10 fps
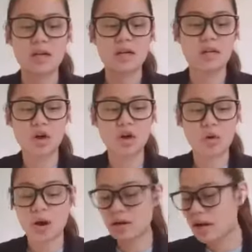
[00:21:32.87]

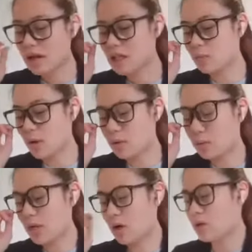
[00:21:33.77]
So our next one,
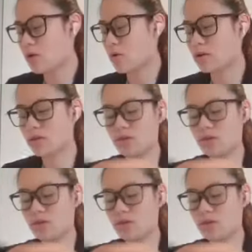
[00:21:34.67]
we are going to